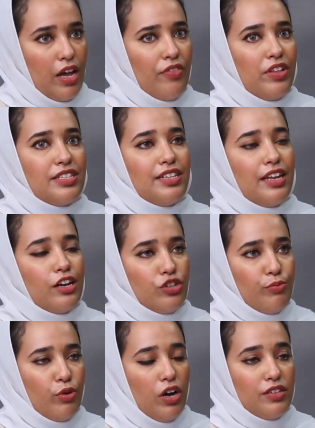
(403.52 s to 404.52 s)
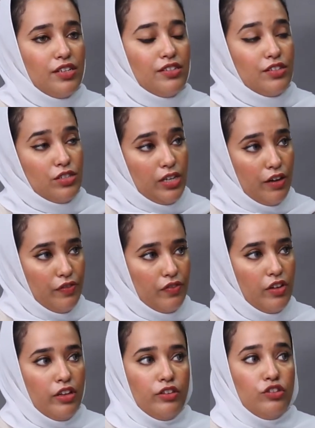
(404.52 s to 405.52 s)
And the selection process is tough.
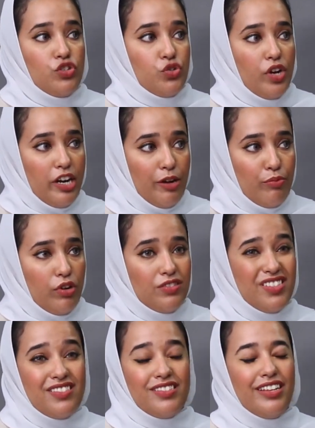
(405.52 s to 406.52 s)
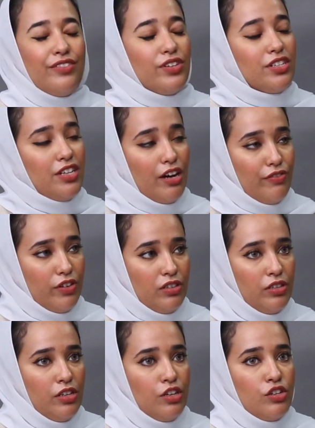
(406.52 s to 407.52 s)
The training process is even tougher.